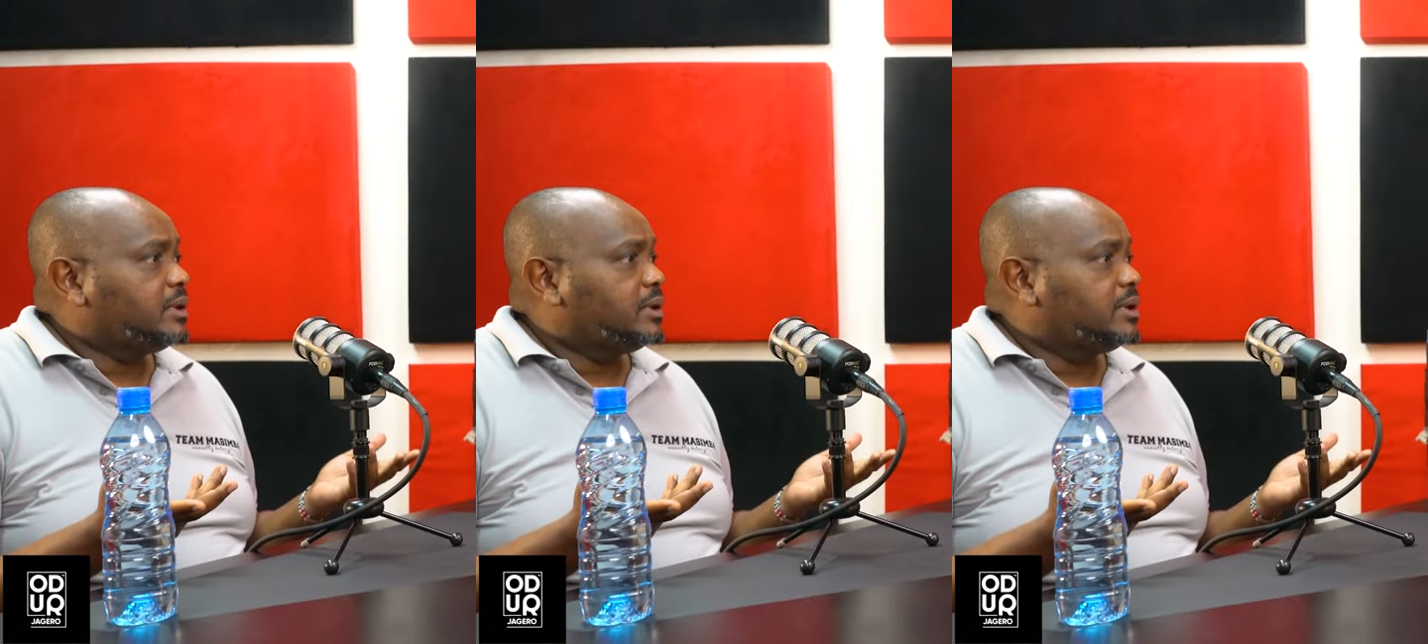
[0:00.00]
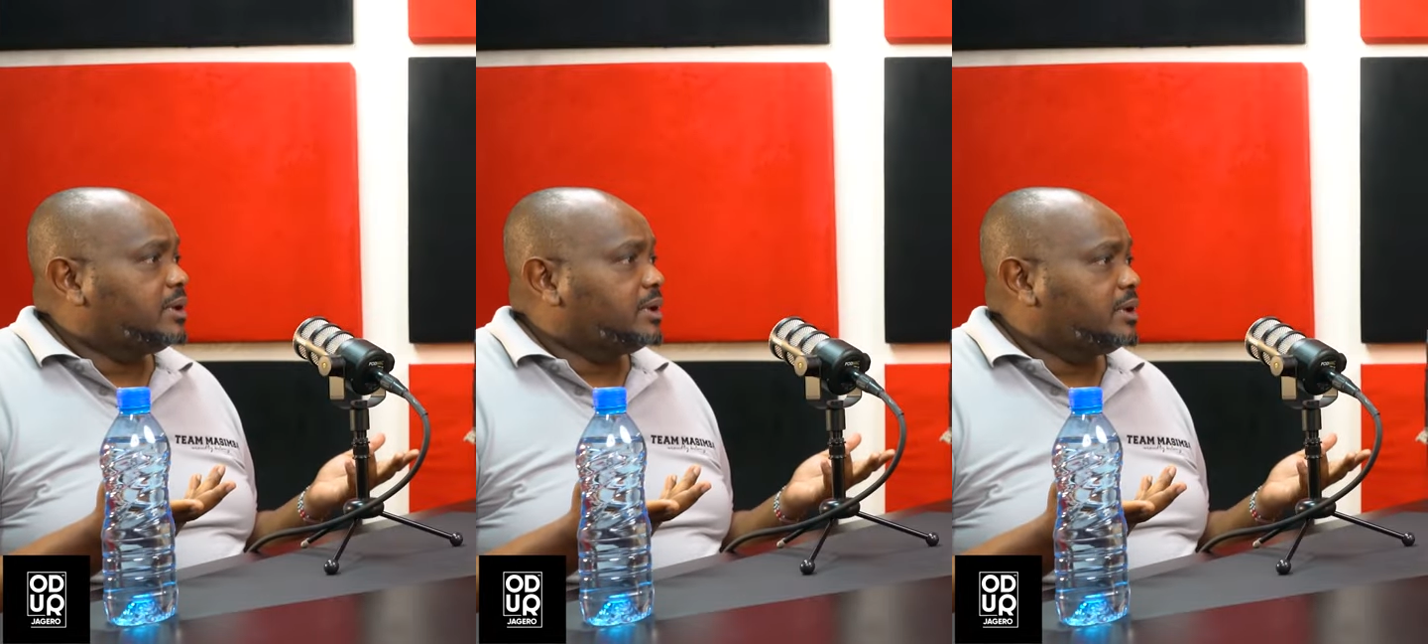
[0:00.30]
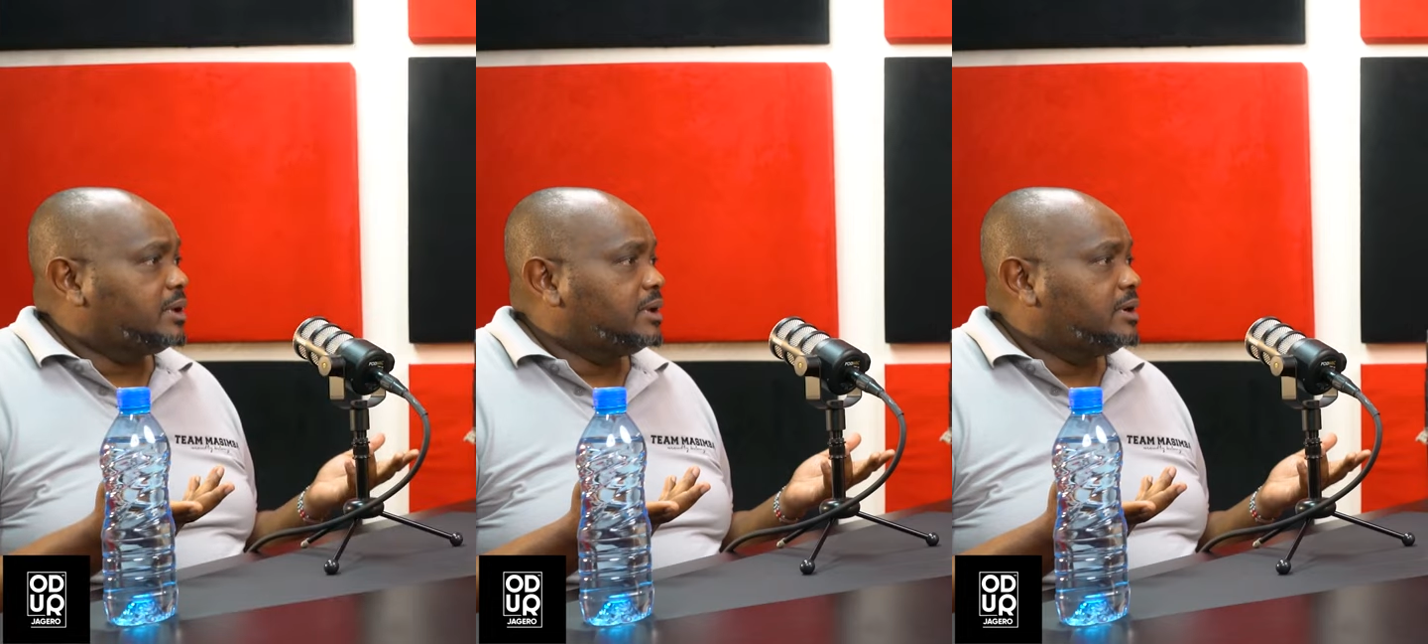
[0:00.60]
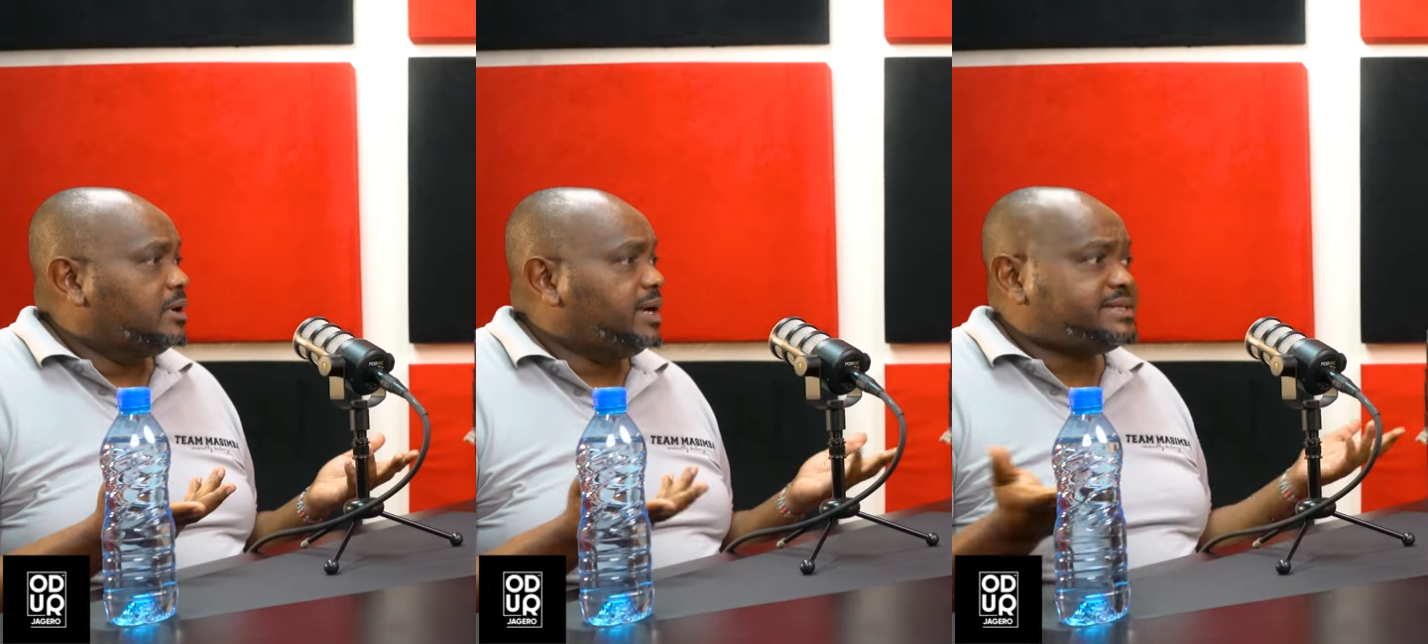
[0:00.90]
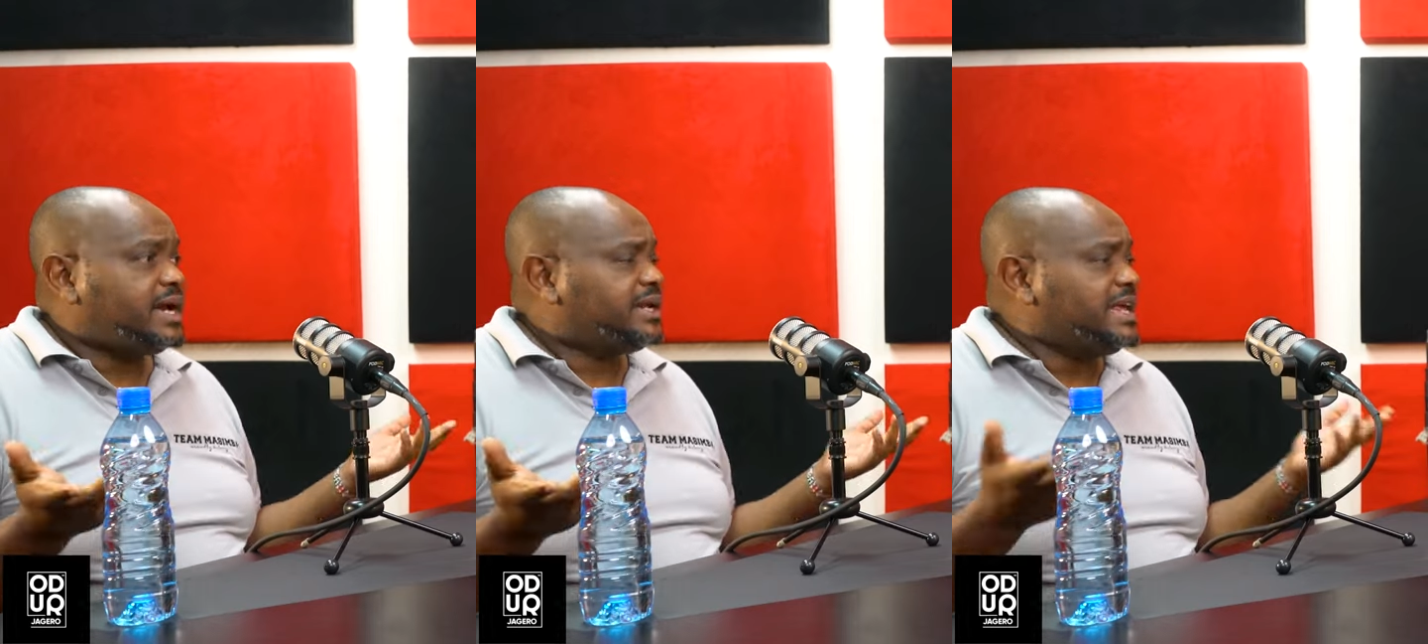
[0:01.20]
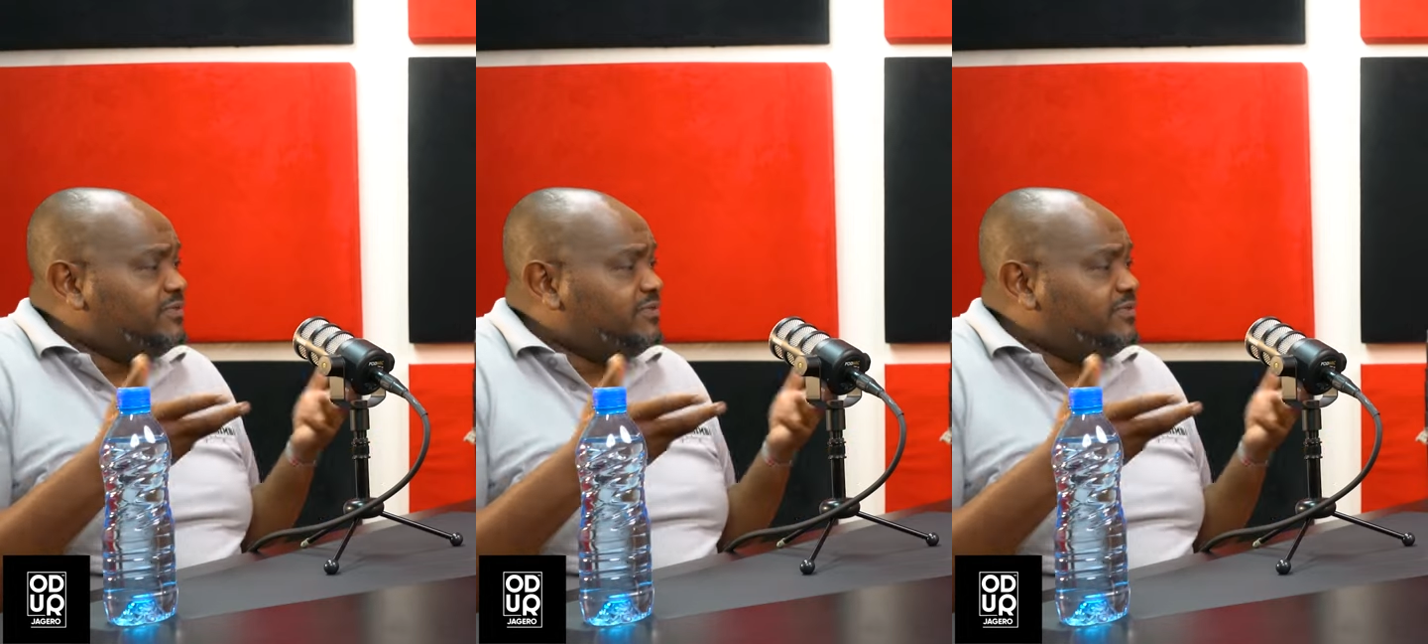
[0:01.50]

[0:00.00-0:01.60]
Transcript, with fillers: get it somewhere else. Exactly. Both of them.